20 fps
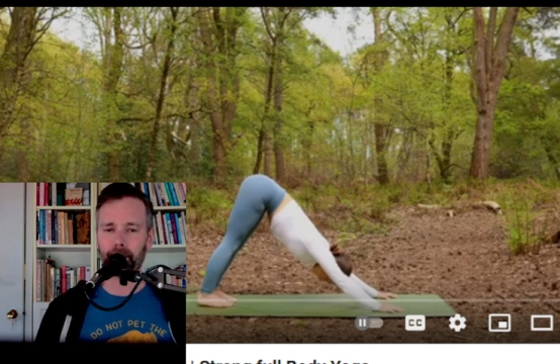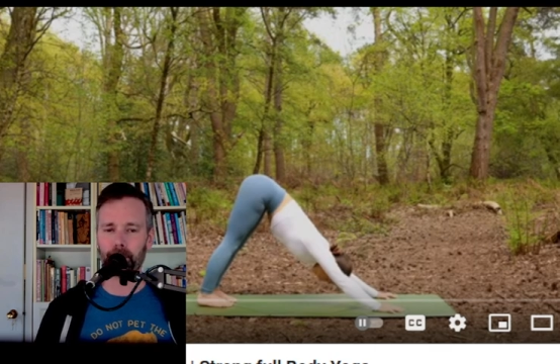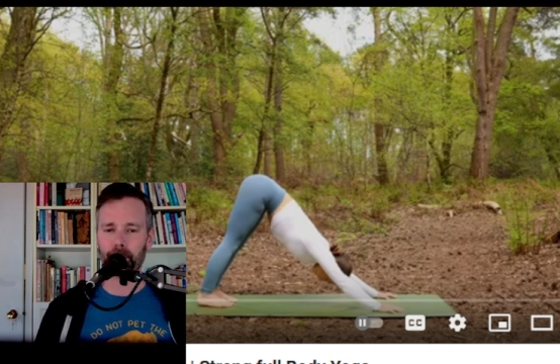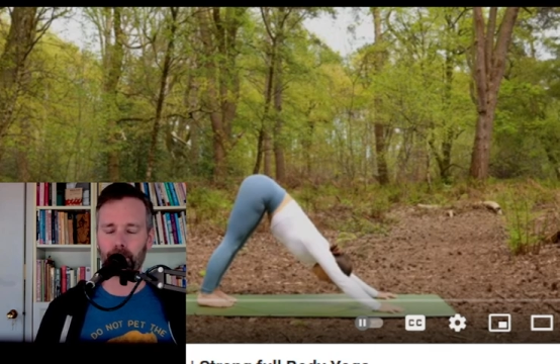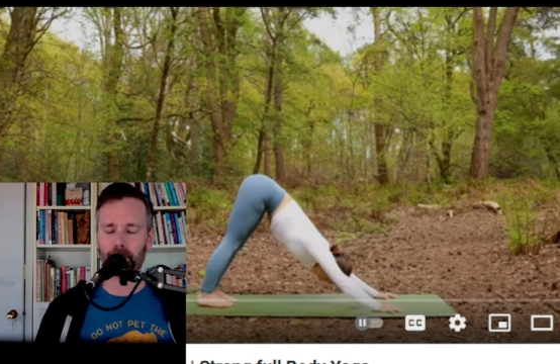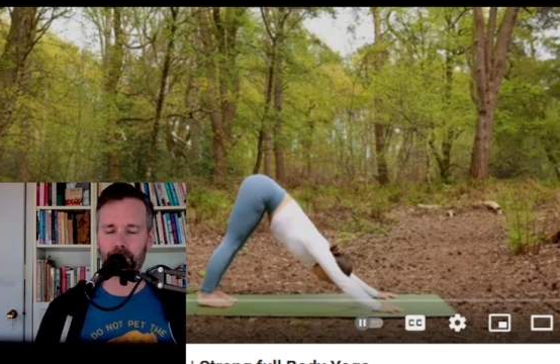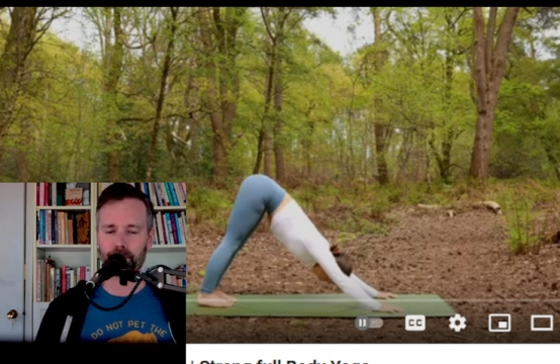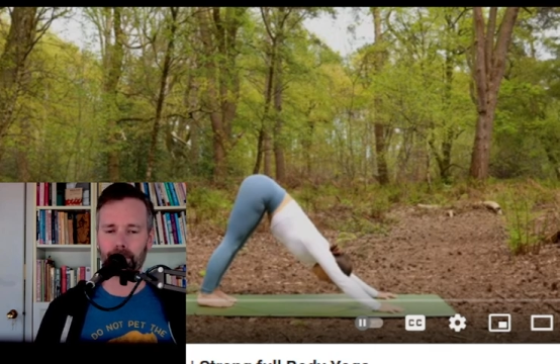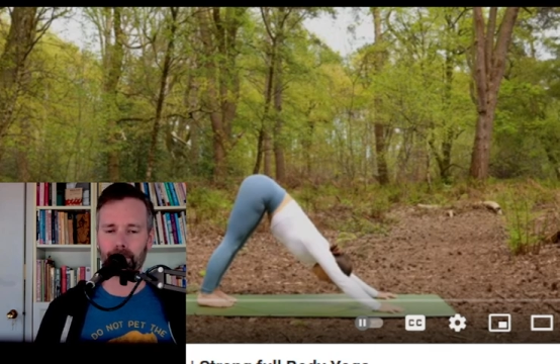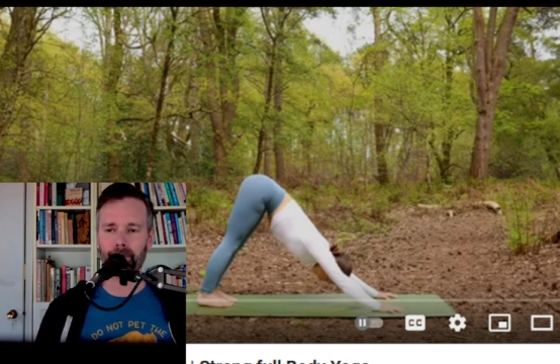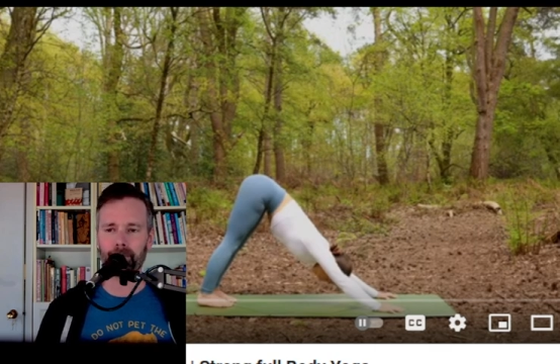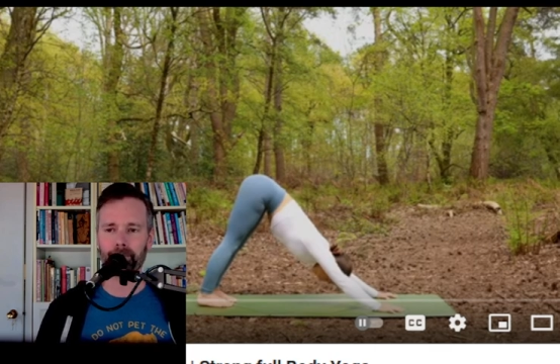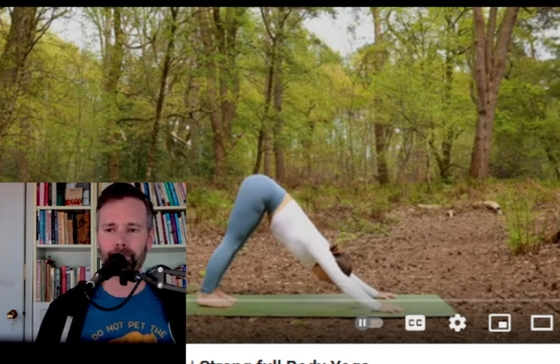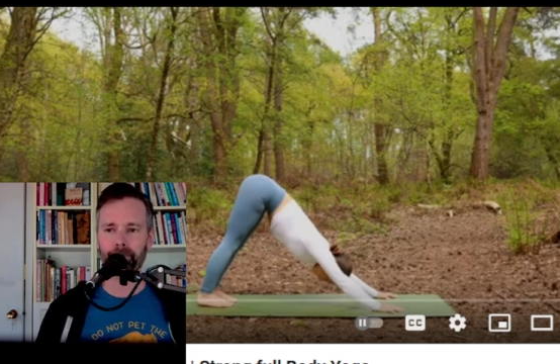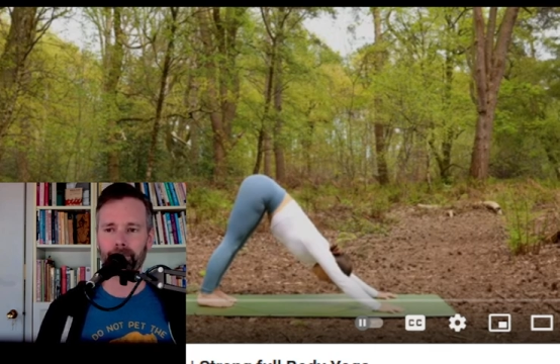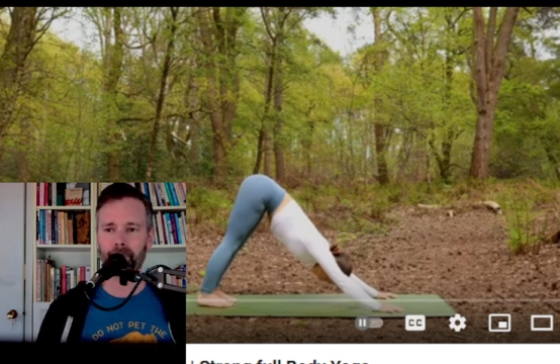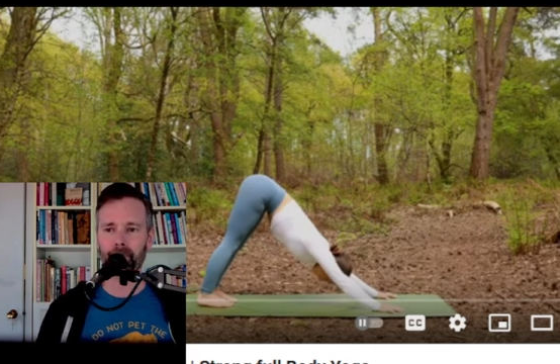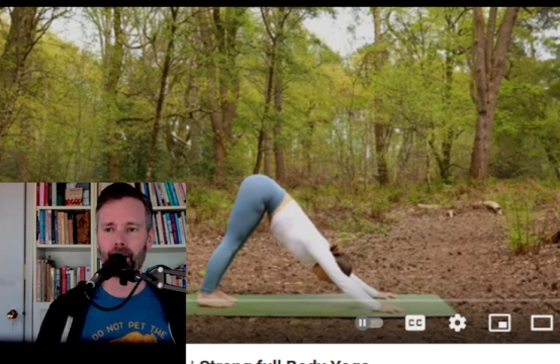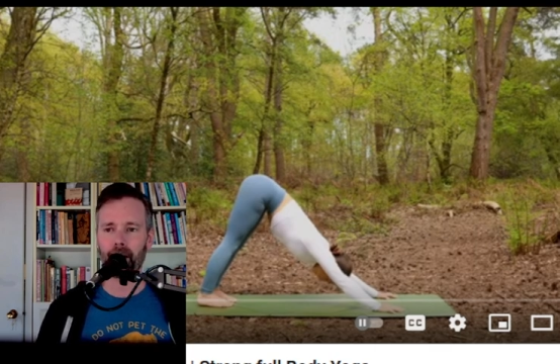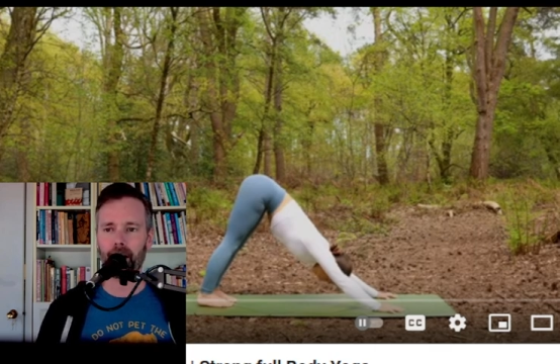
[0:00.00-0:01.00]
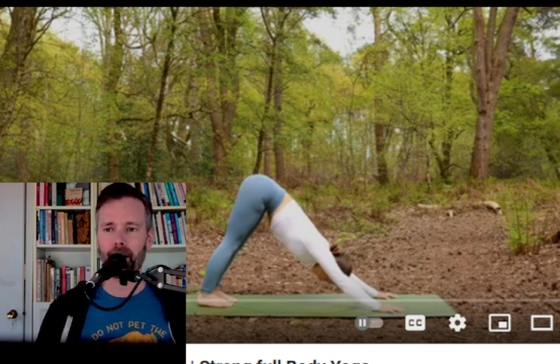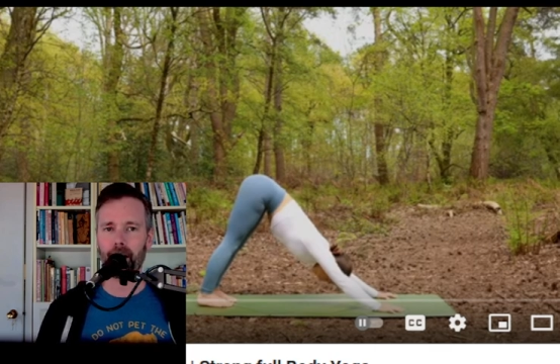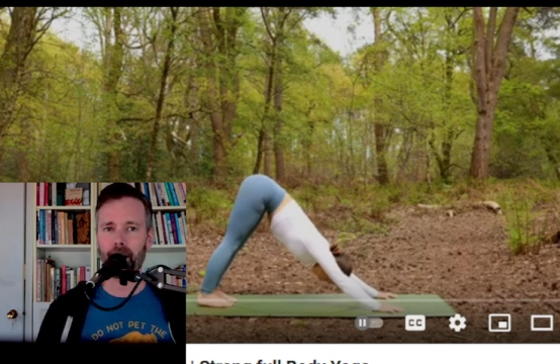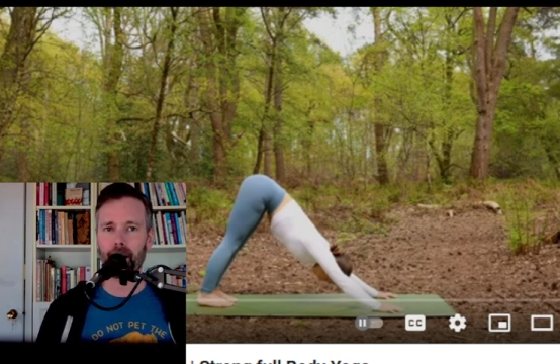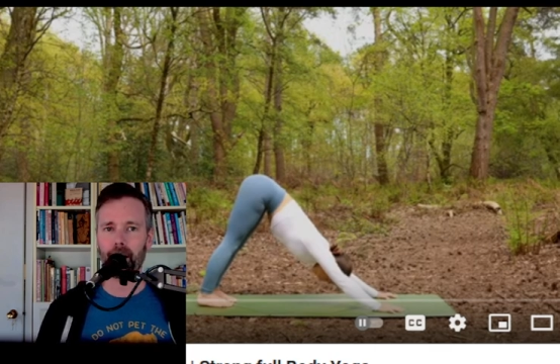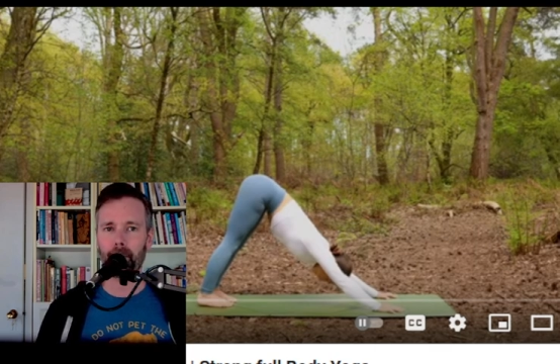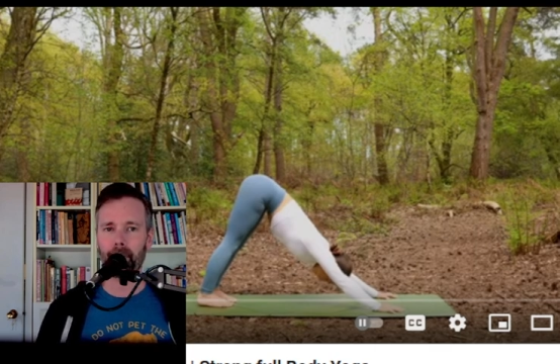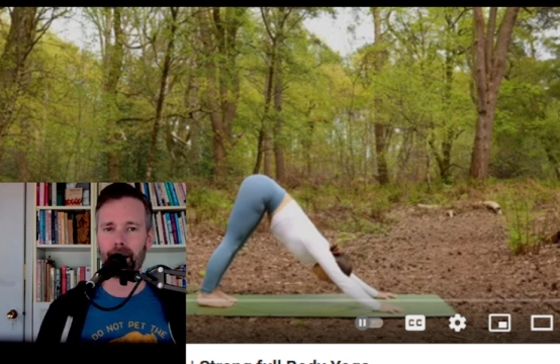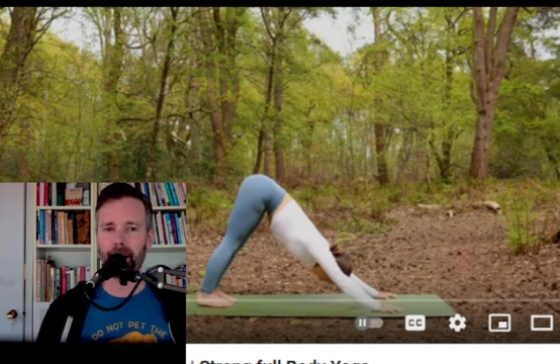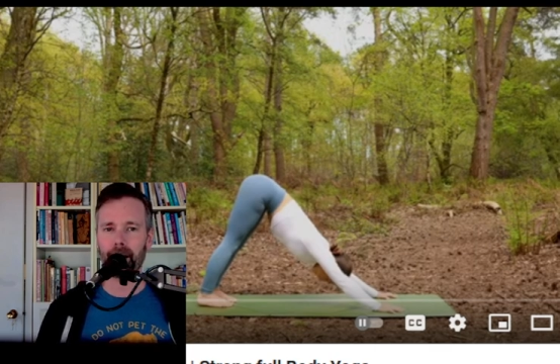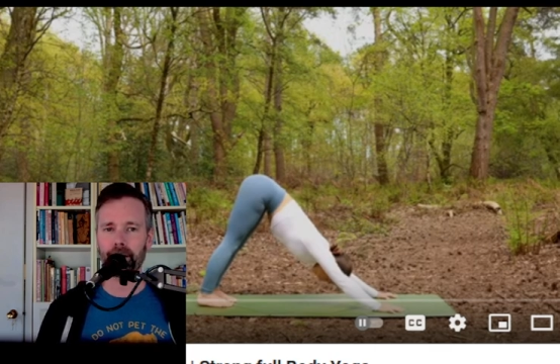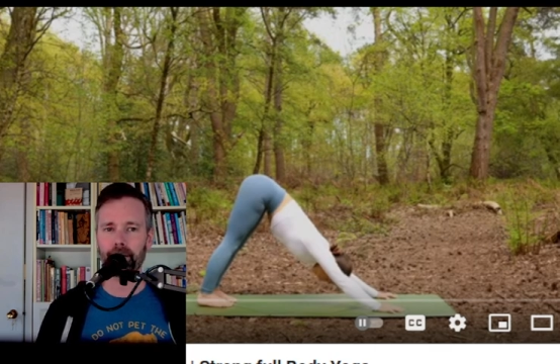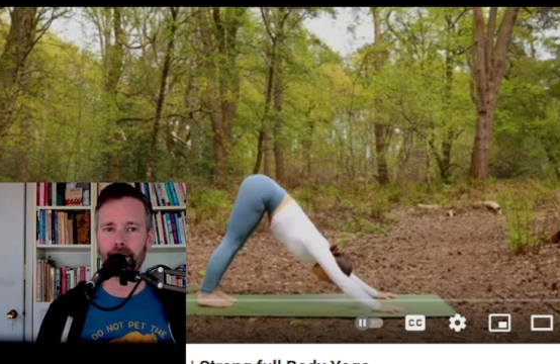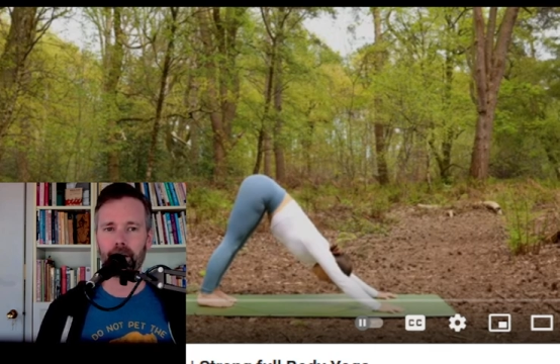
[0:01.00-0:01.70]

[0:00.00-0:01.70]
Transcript: person. And